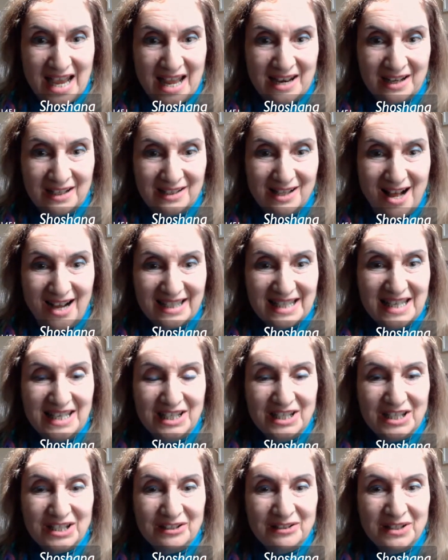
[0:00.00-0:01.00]
10 o'clock
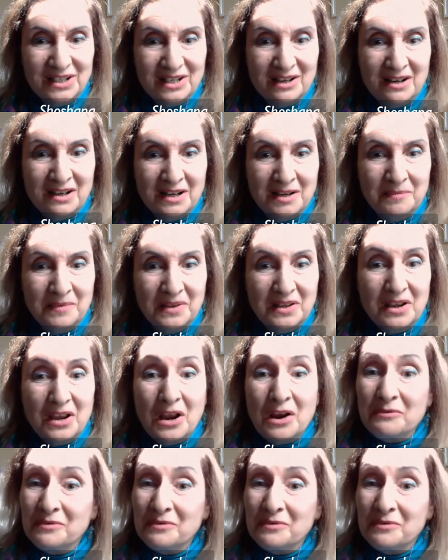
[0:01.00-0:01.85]
Eastern Time.